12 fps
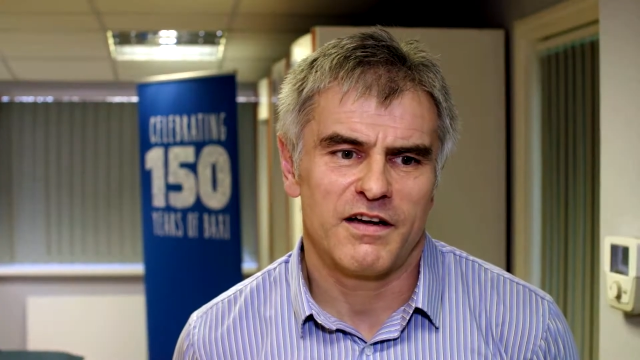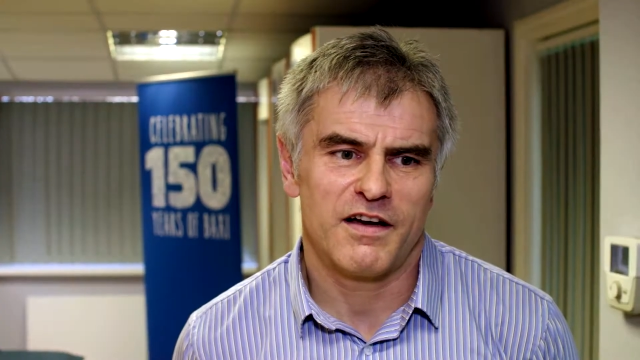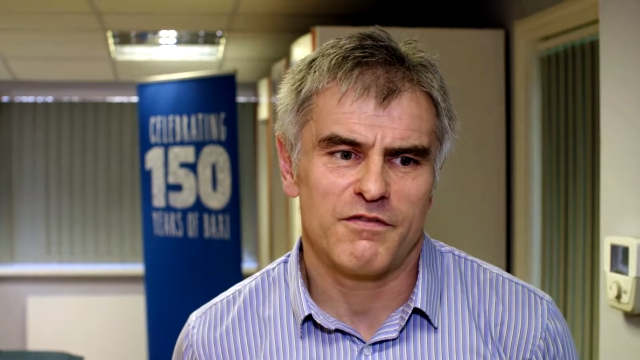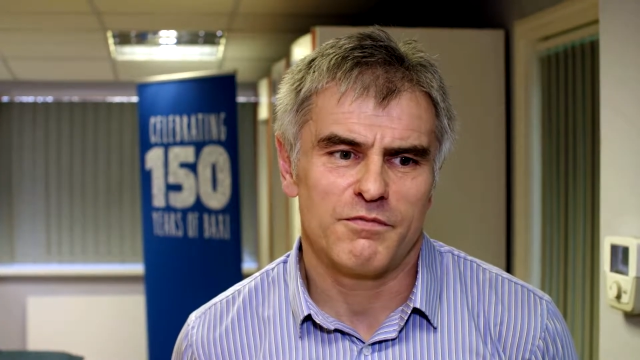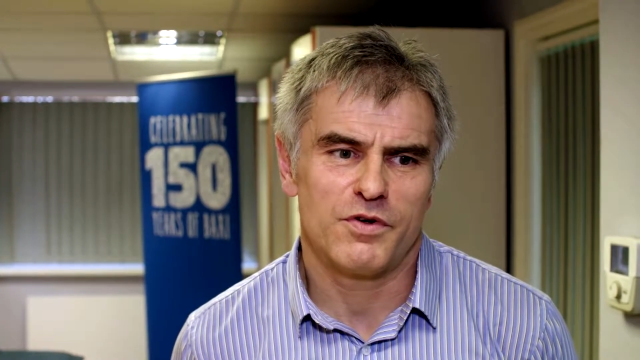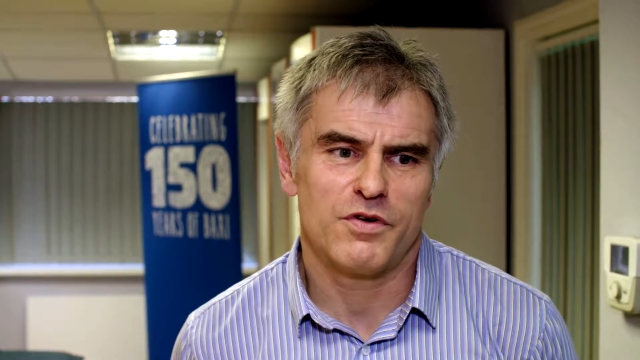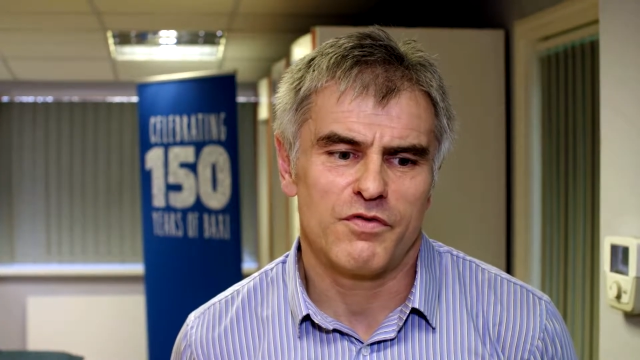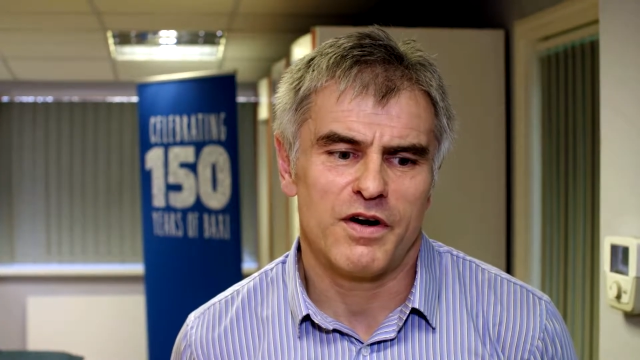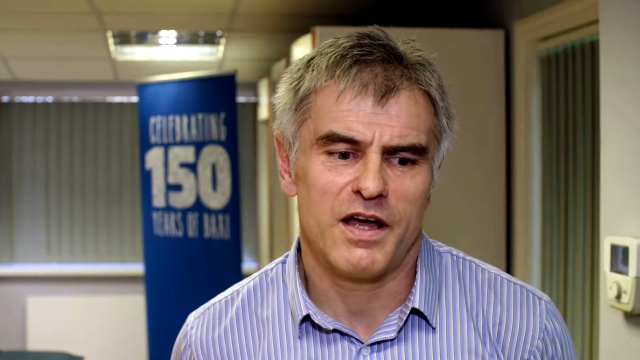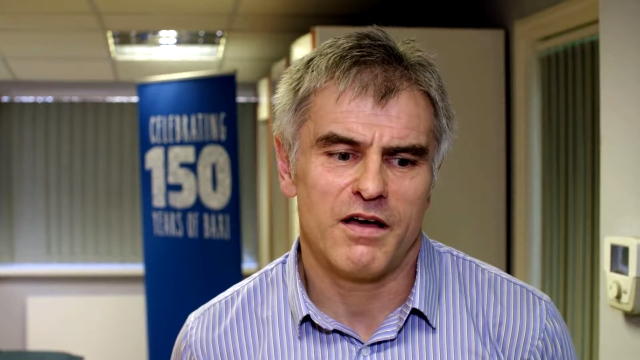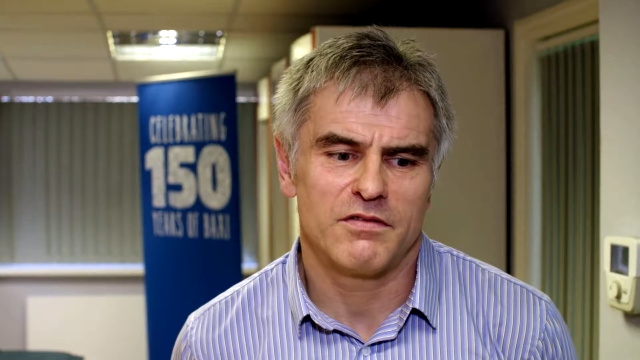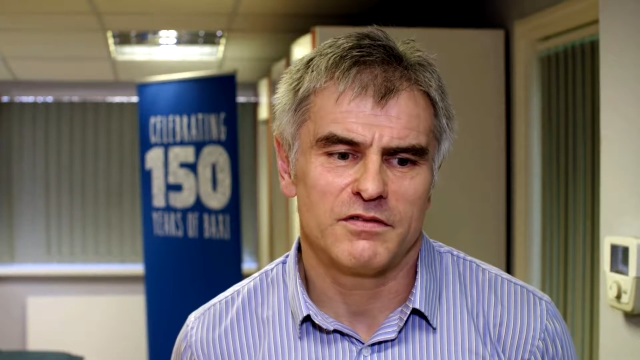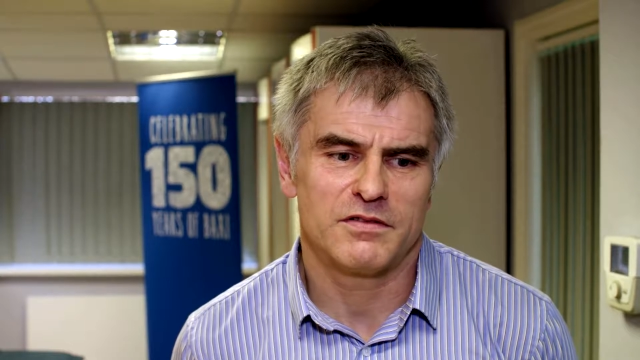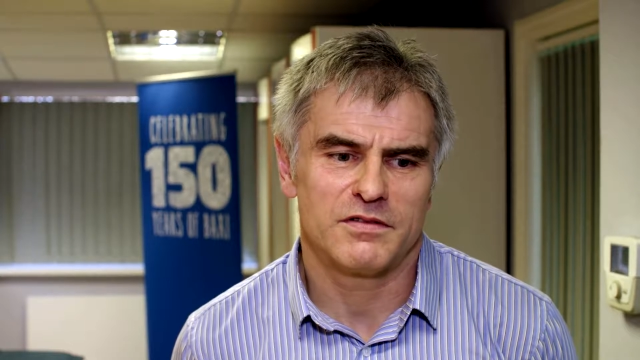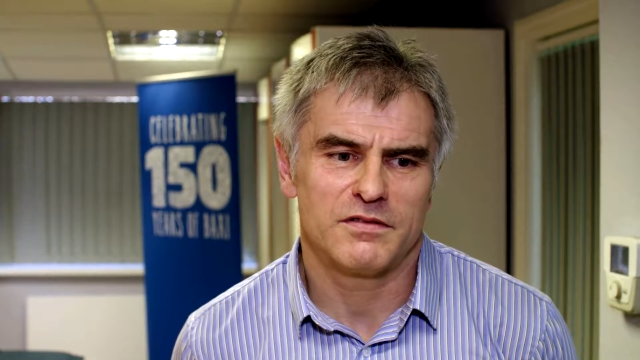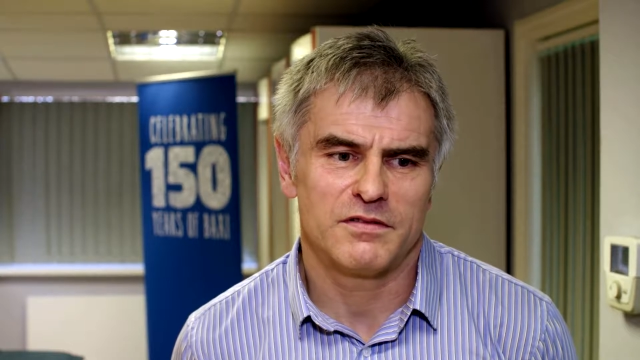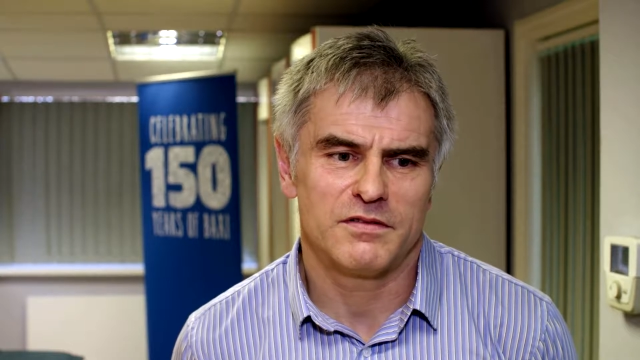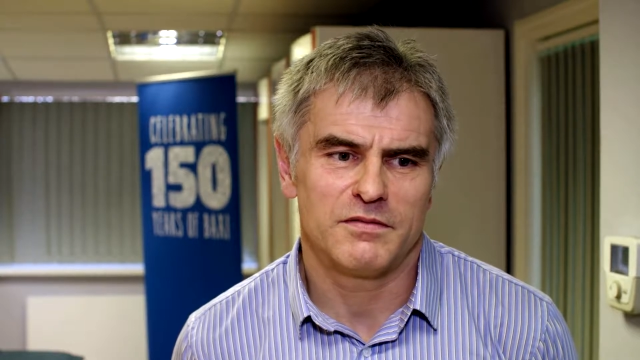I've moved around
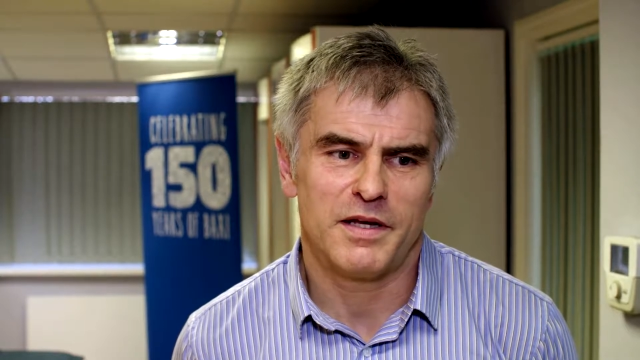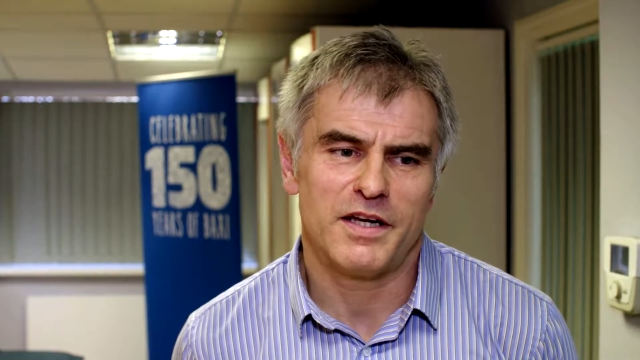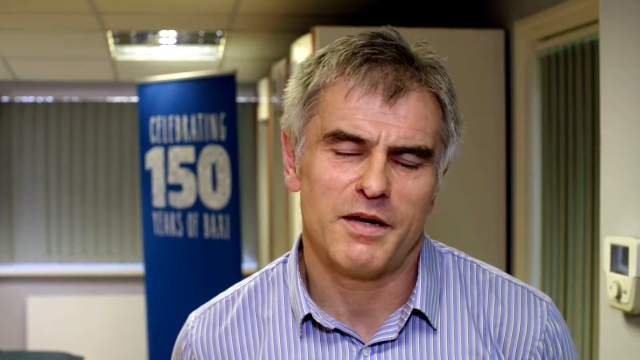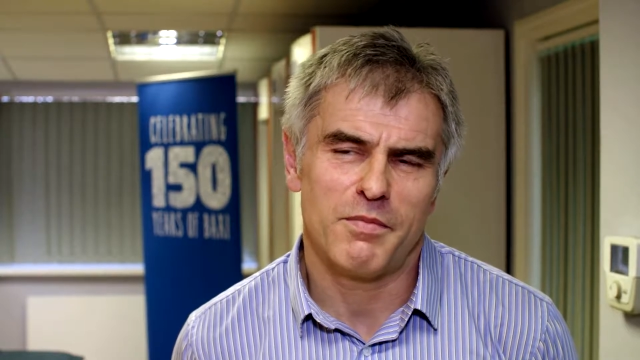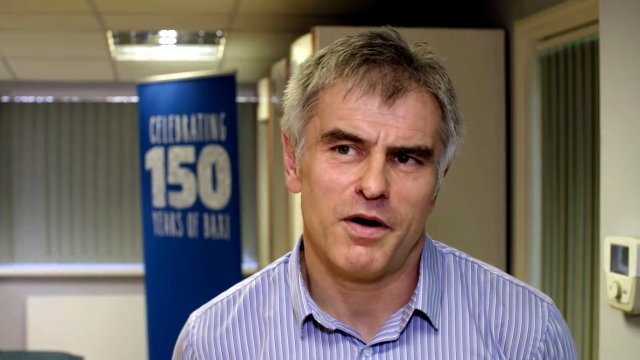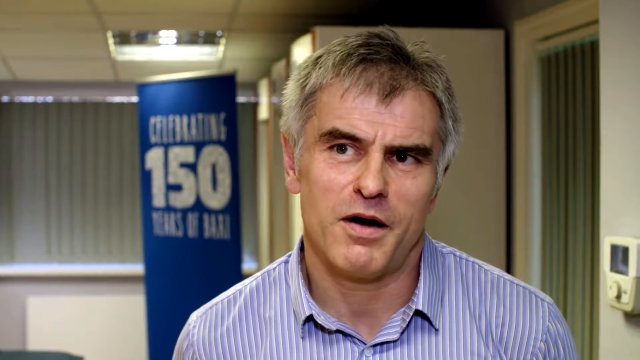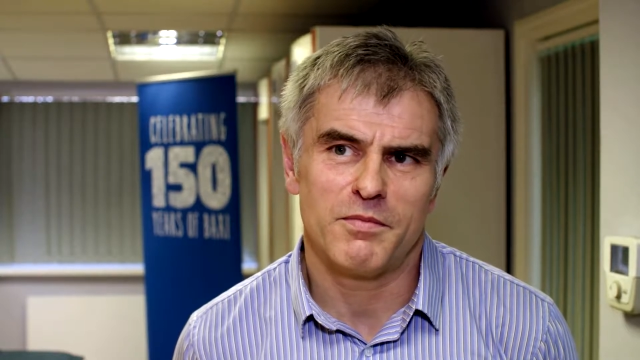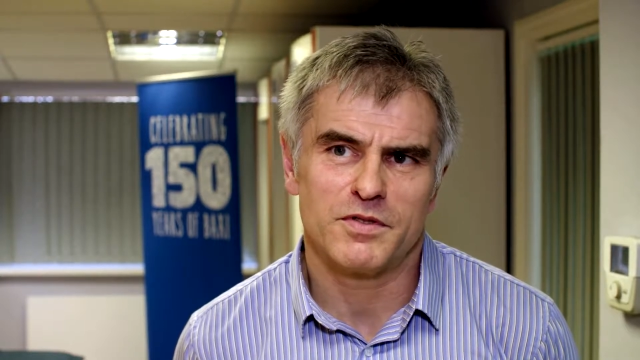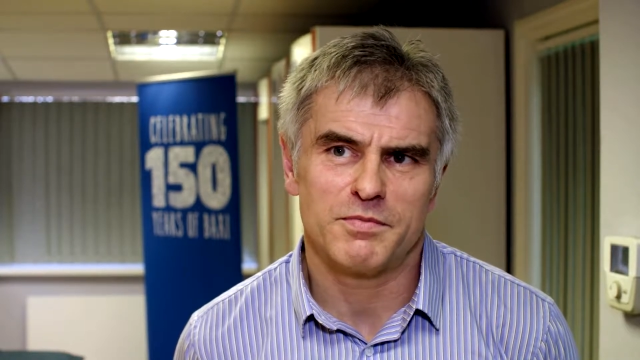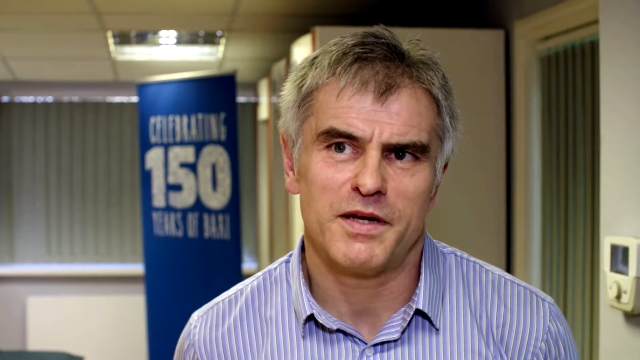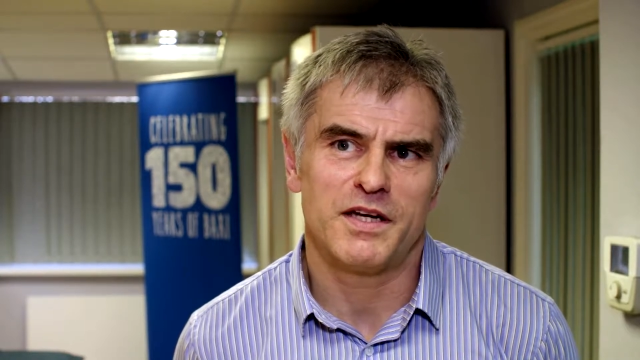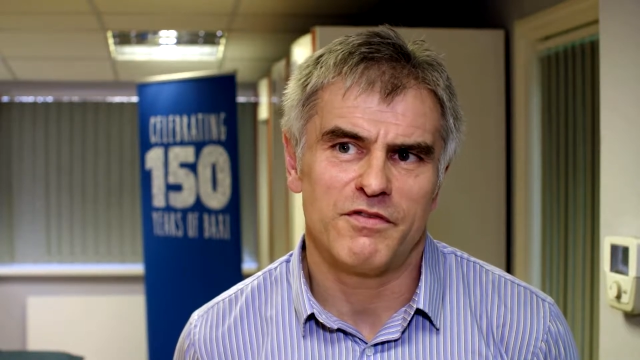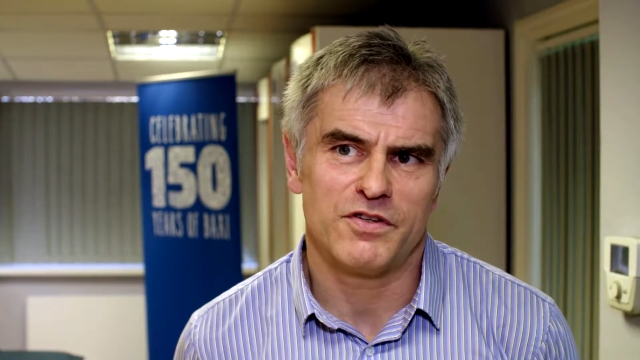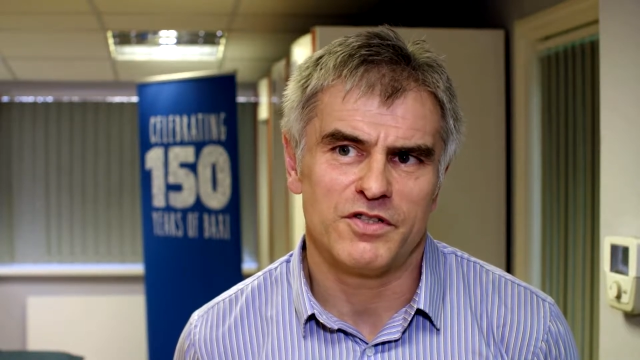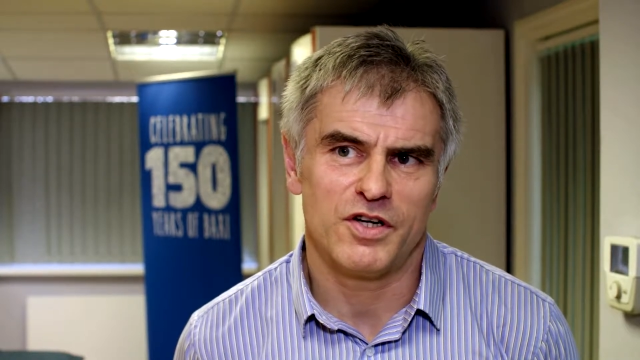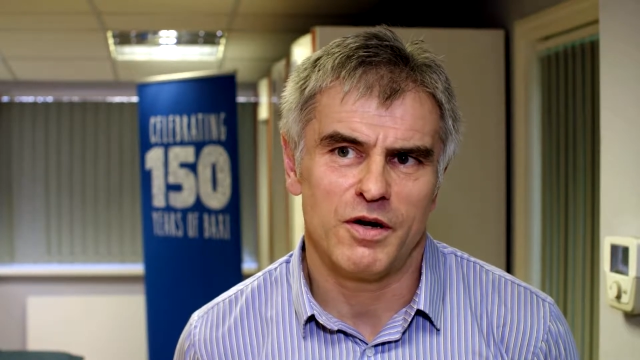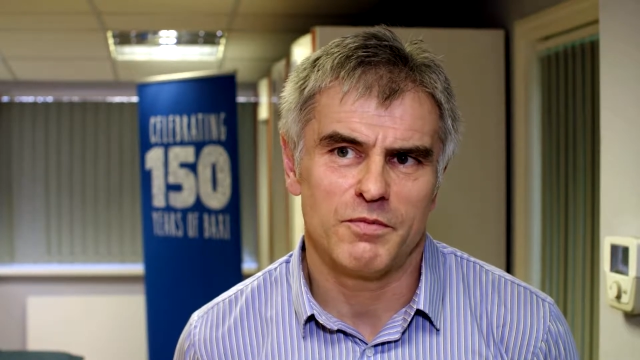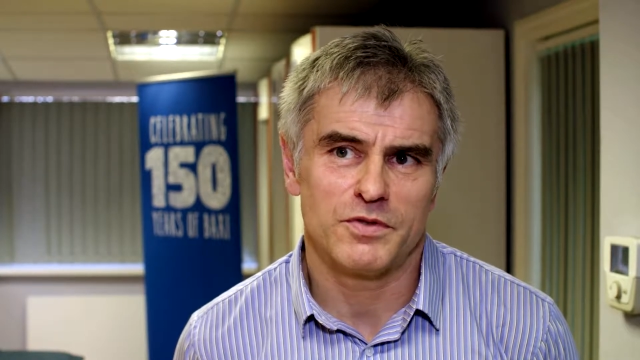many departments, many different
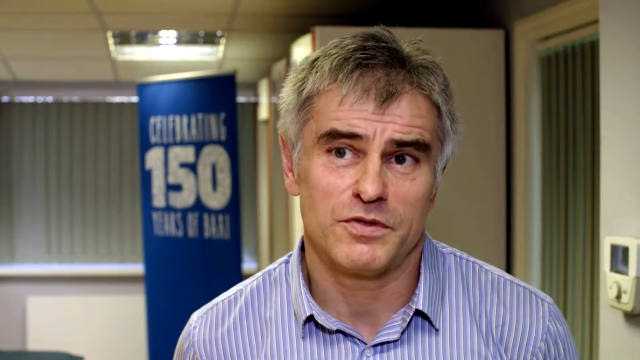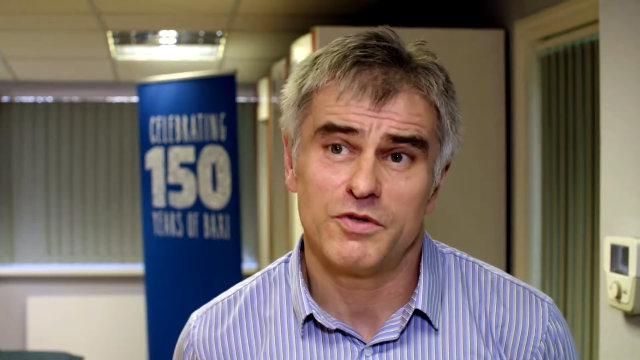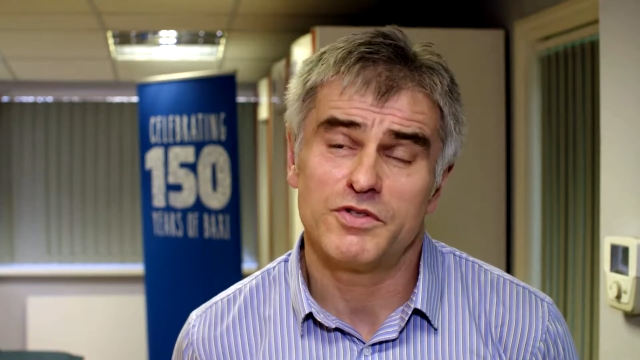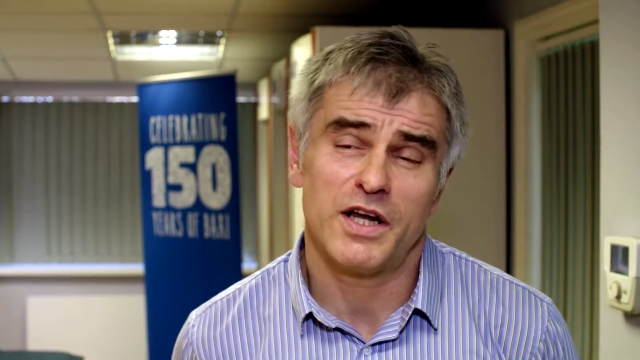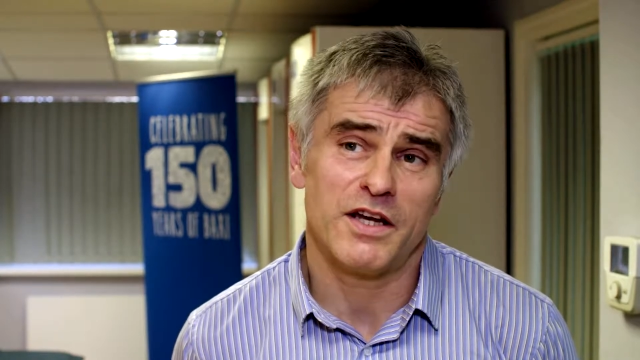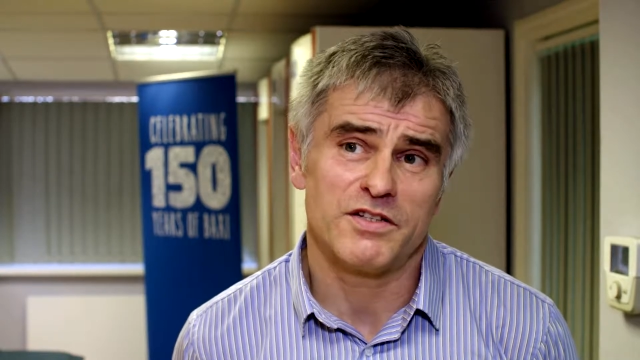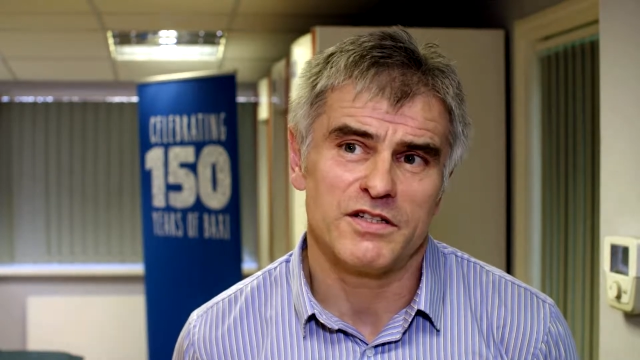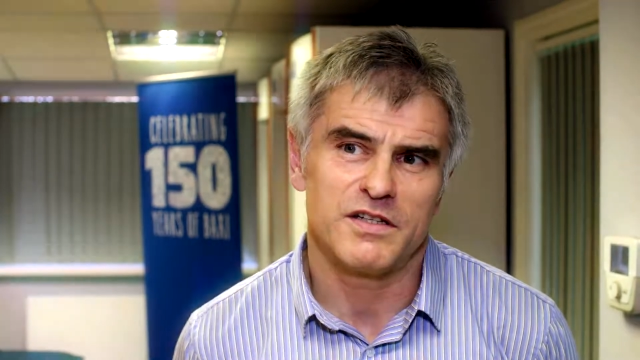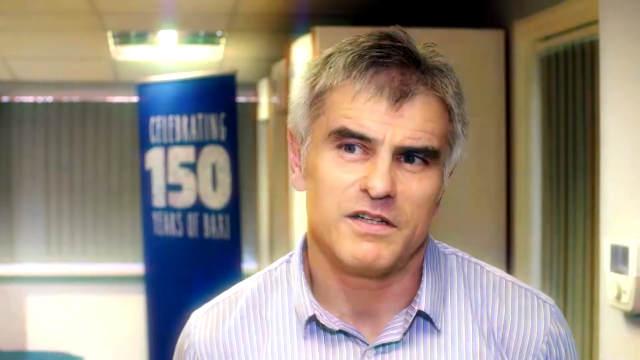jobs, new challenges.